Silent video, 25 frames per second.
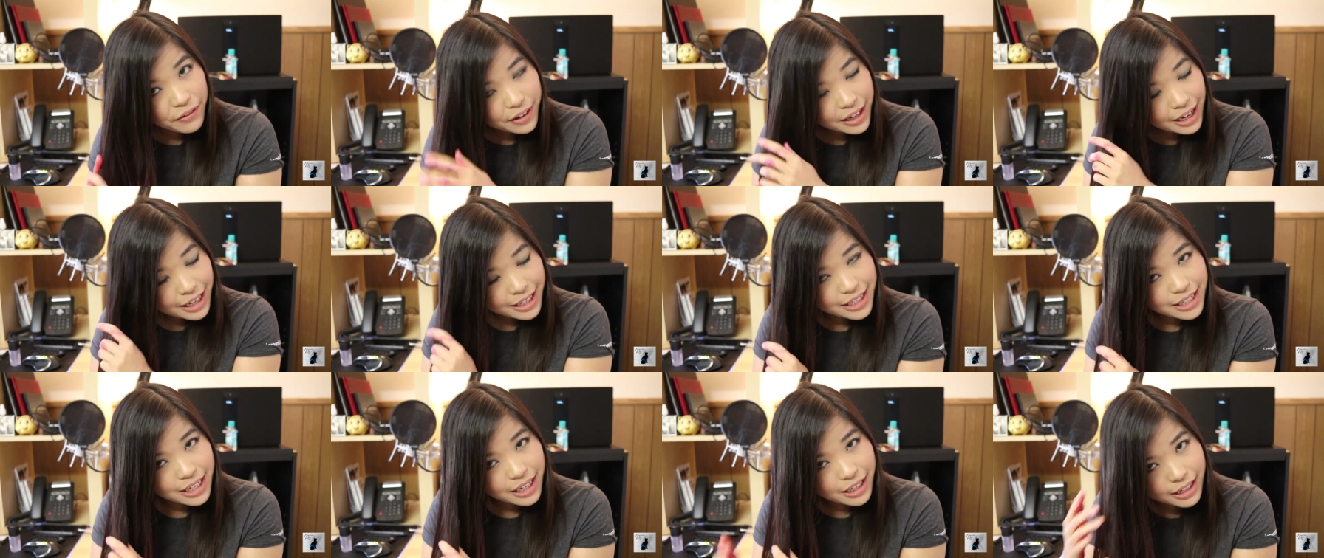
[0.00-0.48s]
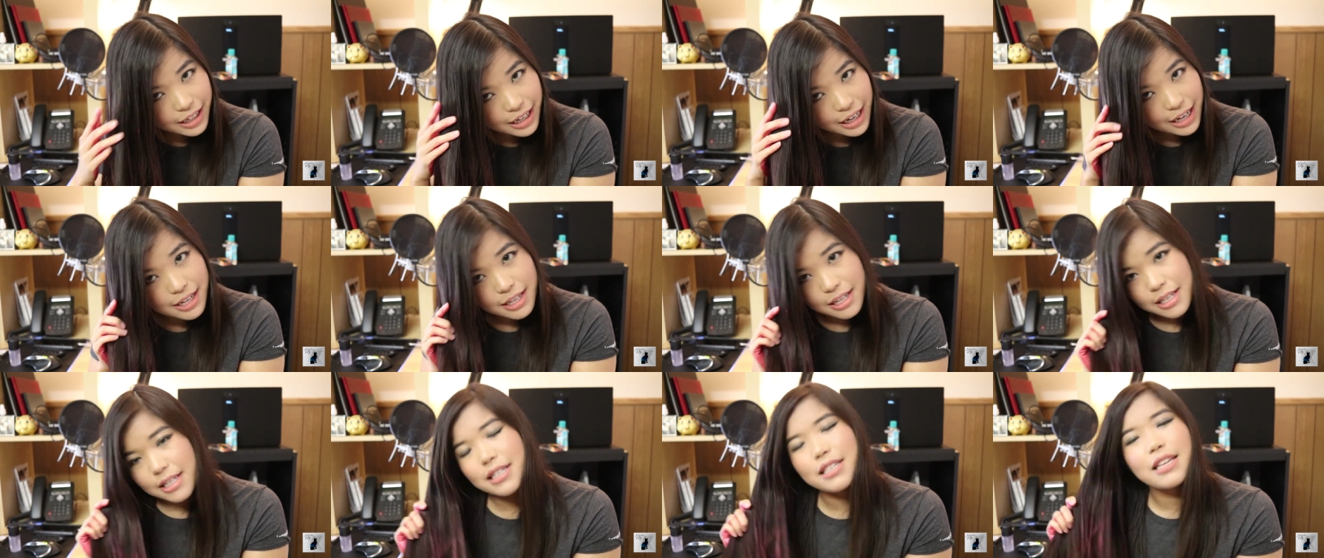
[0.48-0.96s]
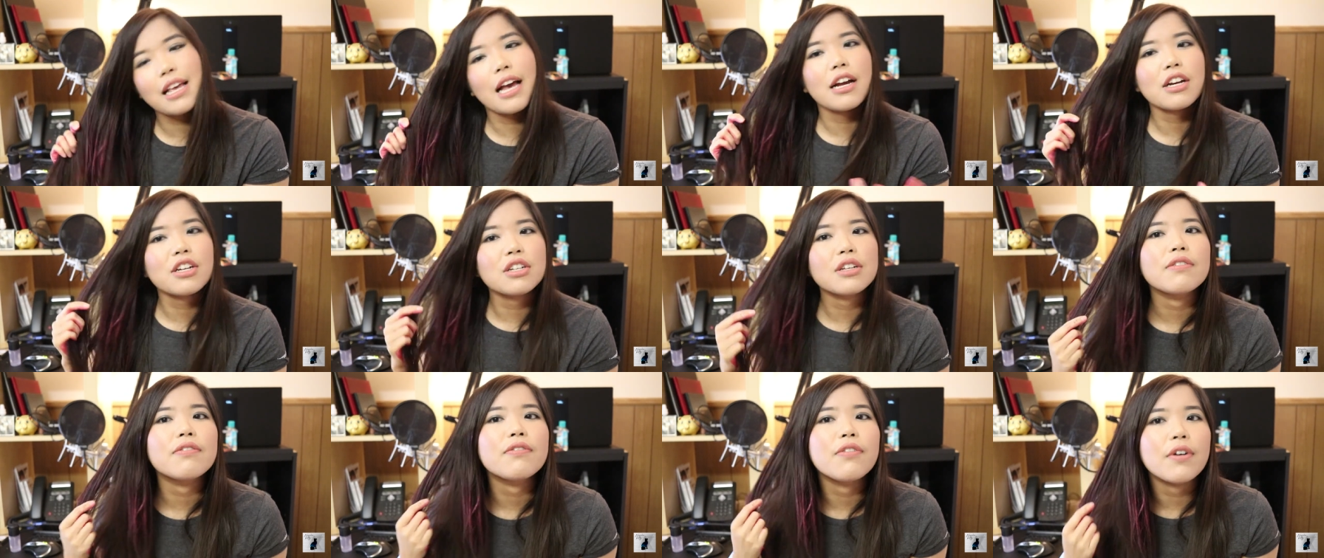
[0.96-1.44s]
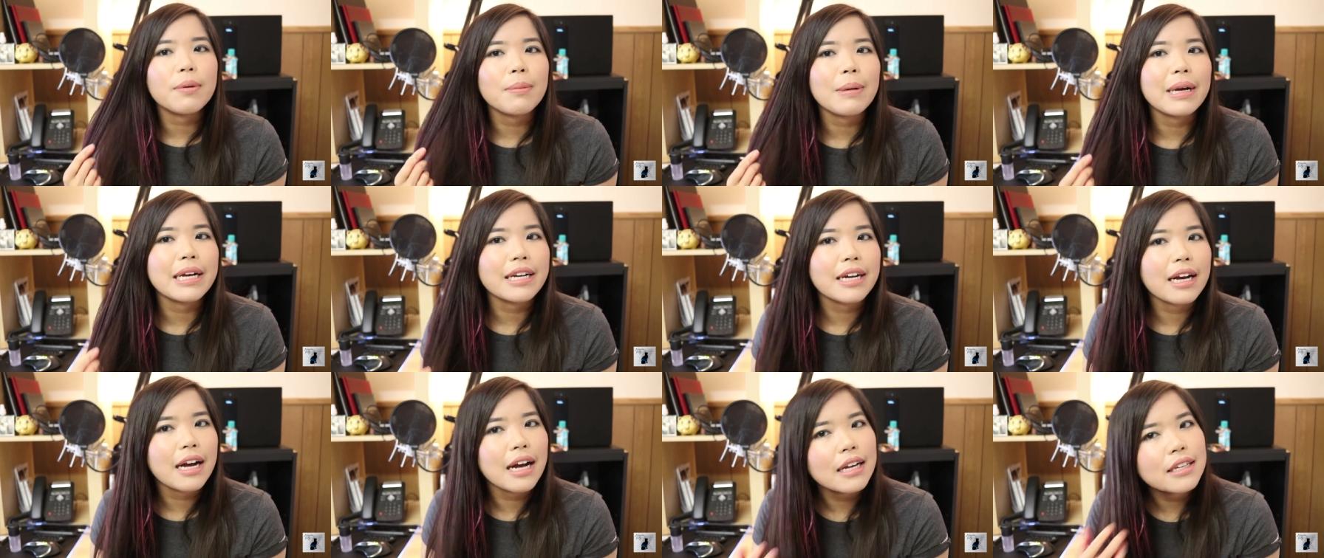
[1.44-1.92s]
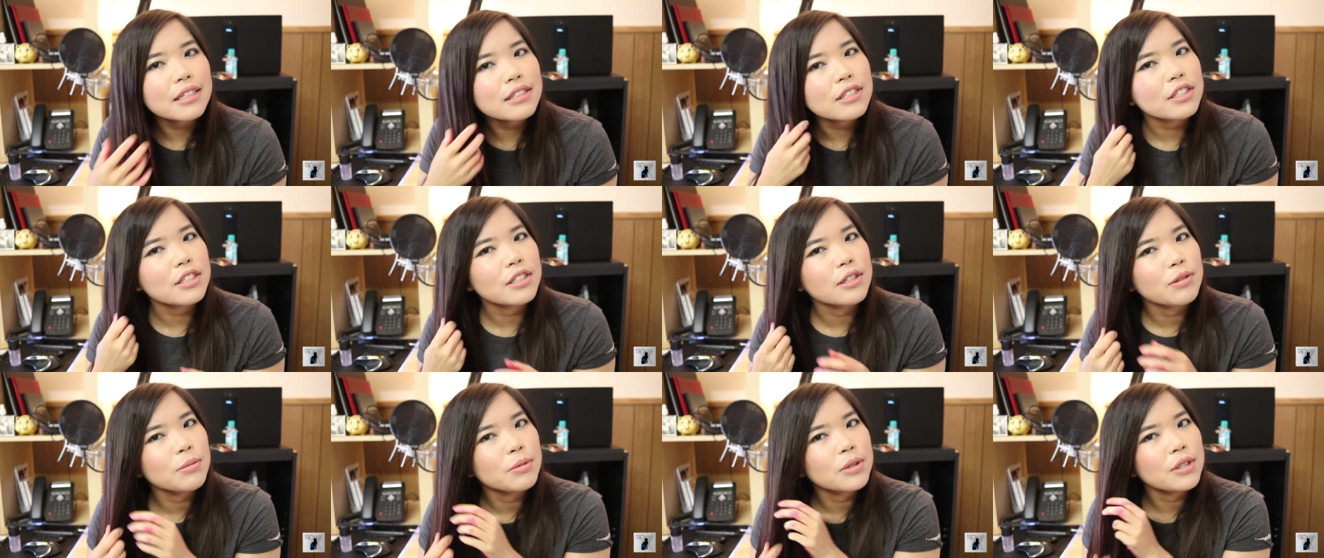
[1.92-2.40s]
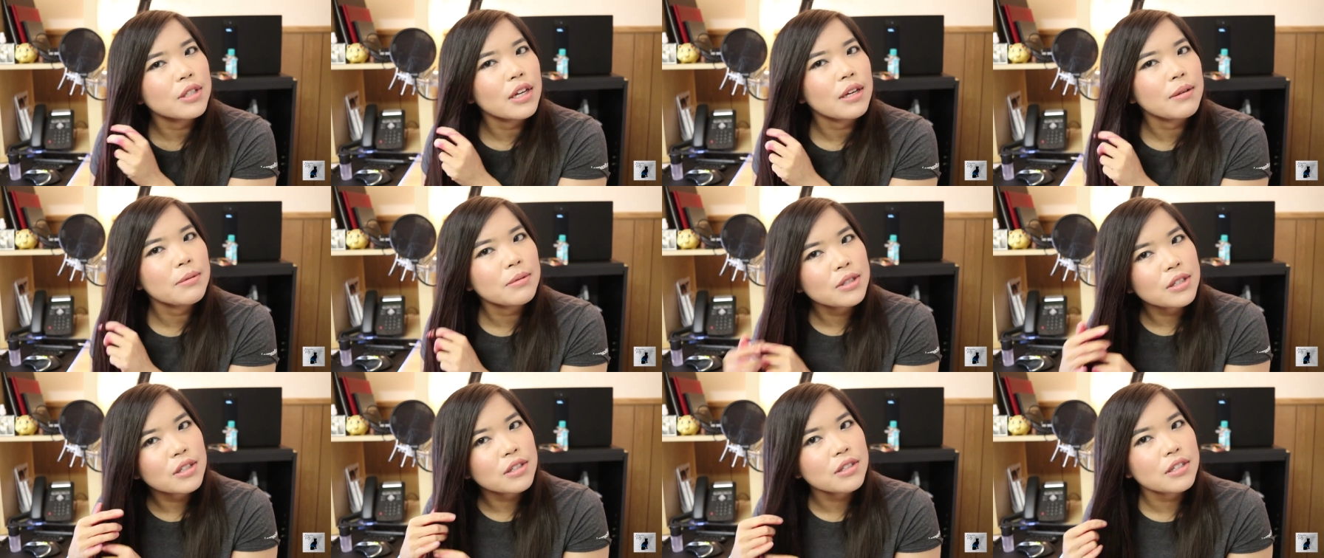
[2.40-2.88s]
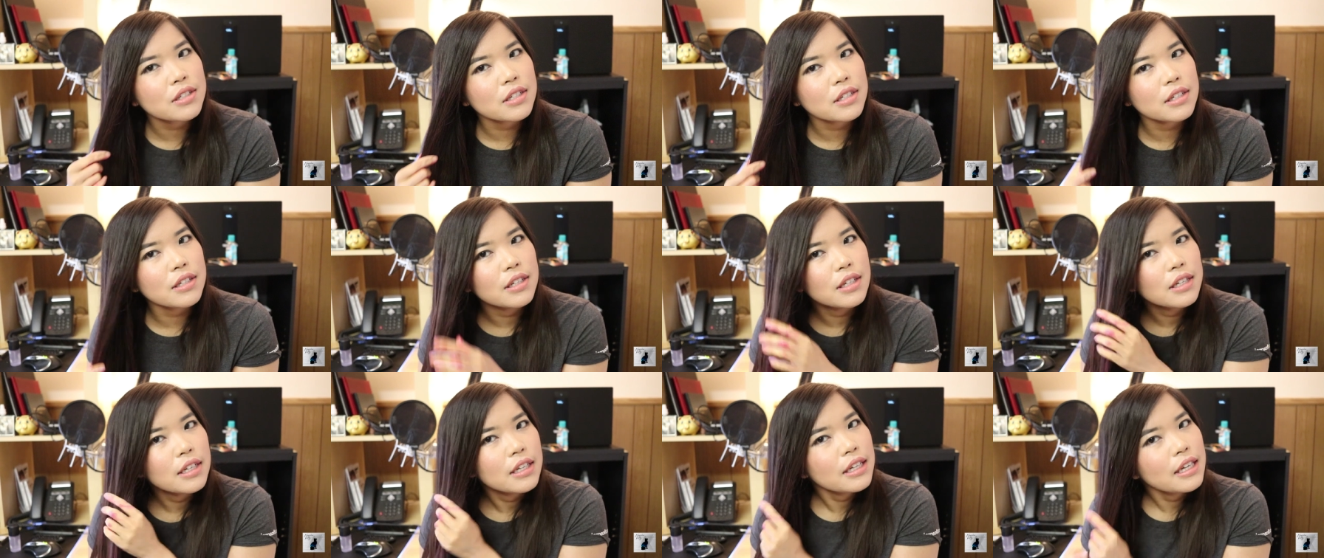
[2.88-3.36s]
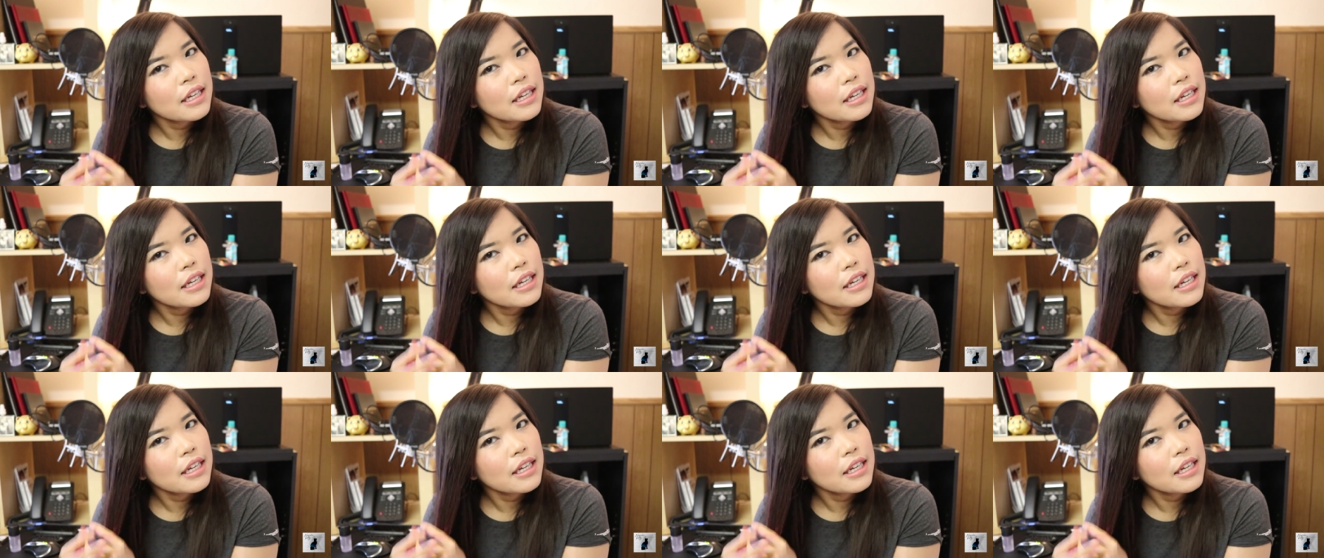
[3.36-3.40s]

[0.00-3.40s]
I forgot to tell you guys, this is actually for my costume, so I'm supposed to,